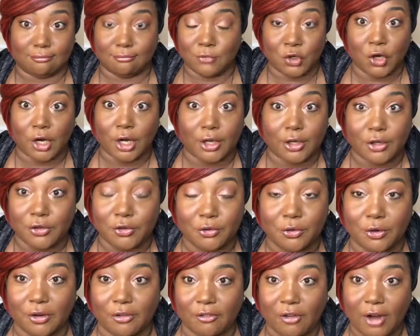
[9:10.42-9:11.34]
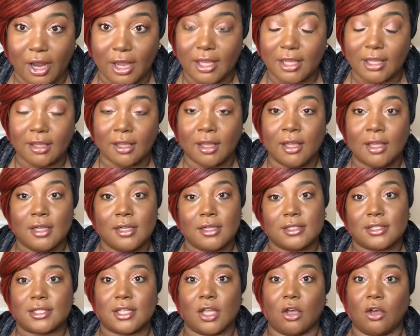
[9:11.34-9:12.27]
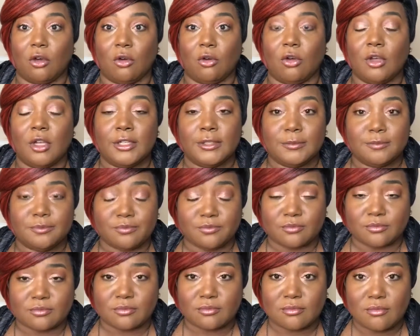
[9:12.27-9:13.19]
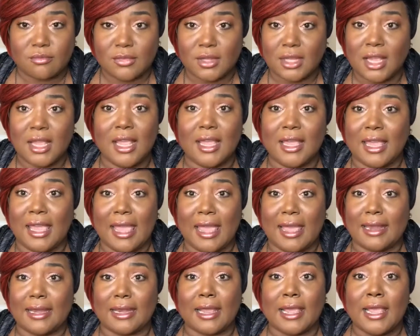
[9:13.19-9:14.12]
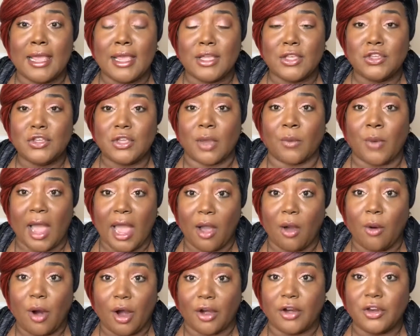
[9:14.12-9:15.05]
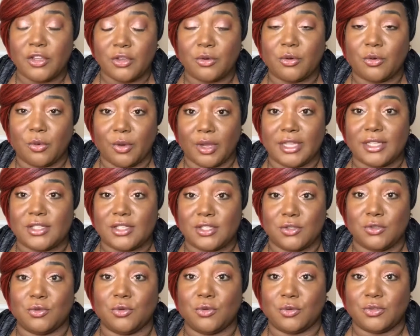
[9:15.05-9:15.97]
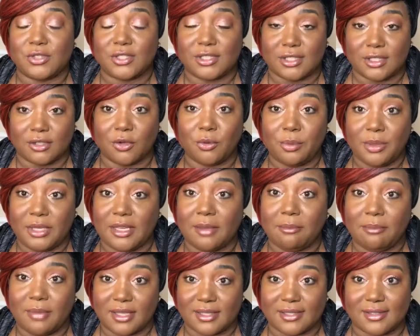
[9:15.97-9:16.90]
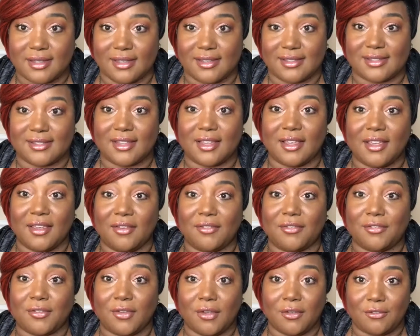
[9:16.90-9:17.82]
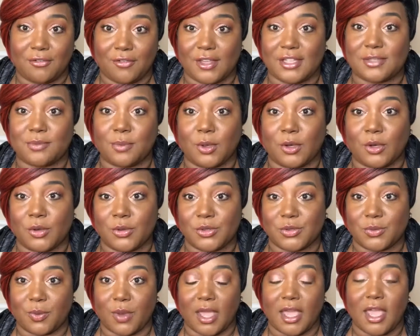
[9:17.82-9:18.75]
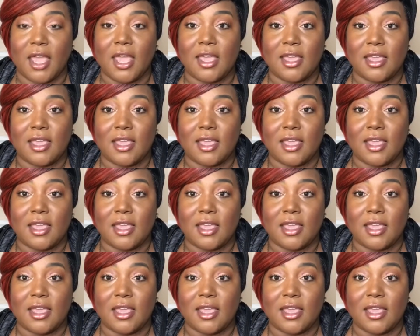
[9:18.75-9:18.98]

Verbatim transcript: You're not going to do it, right? So, again, how are you going to still be in business if Facebook goes away,